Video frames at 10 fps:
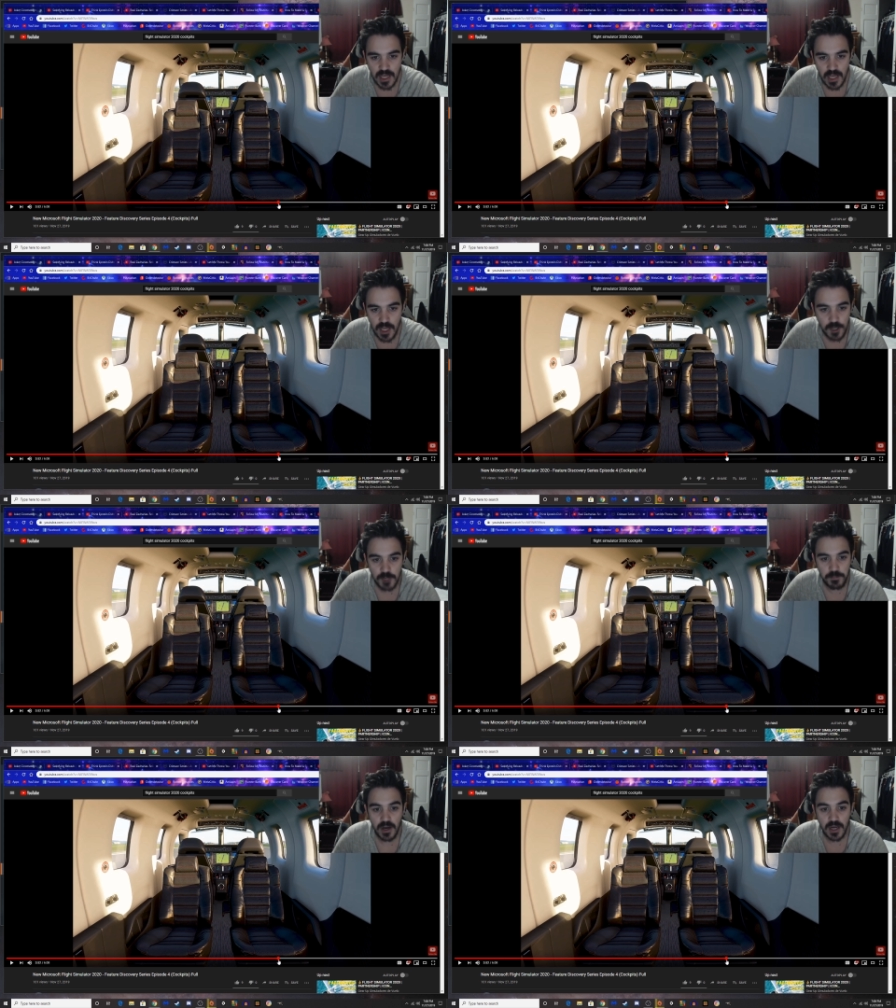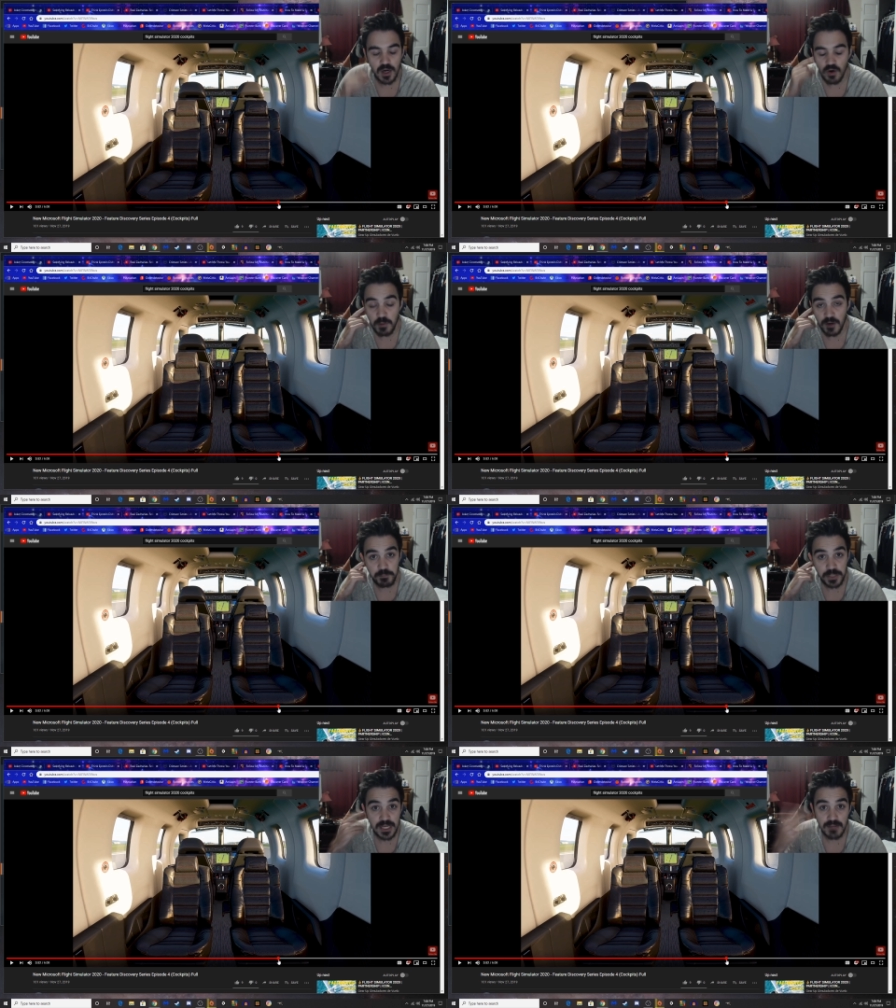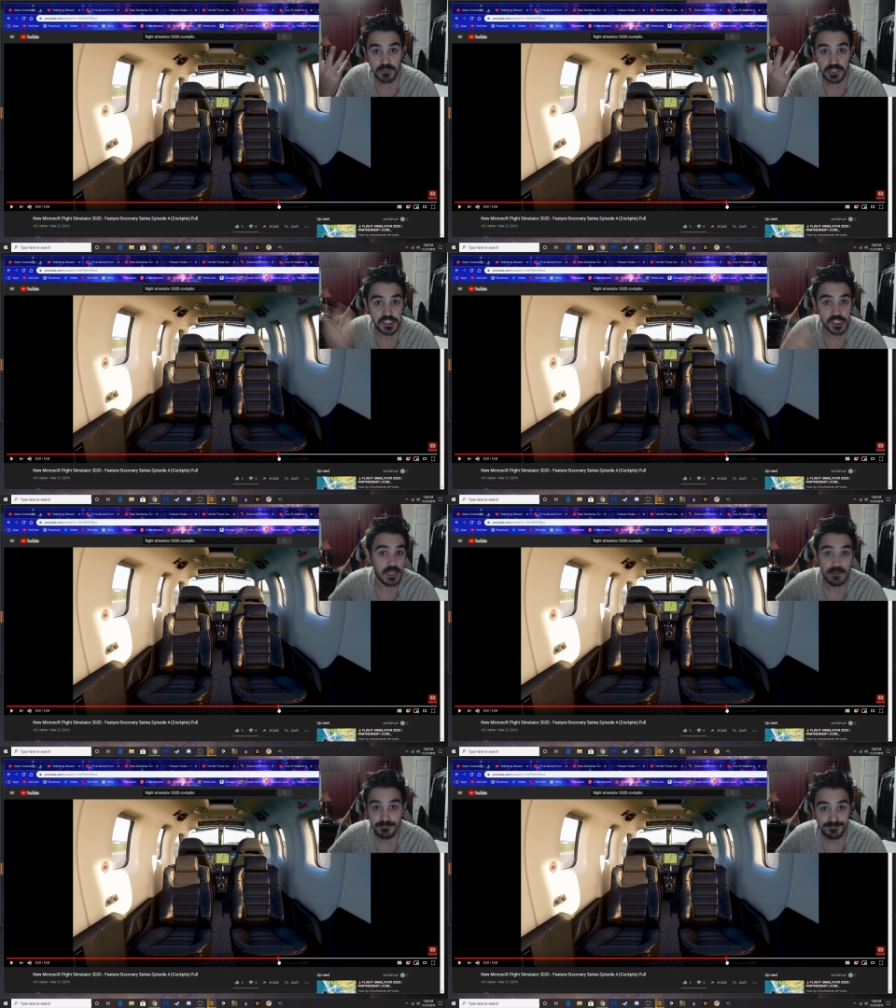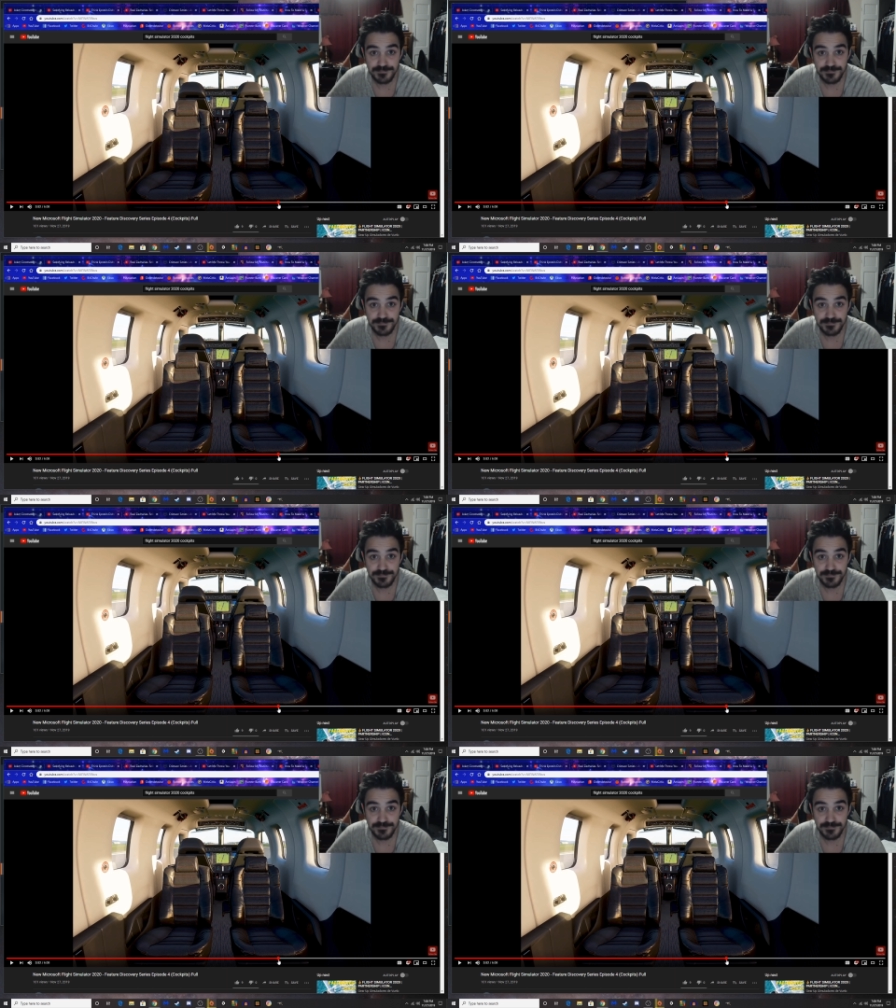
it could probably go above PMDG.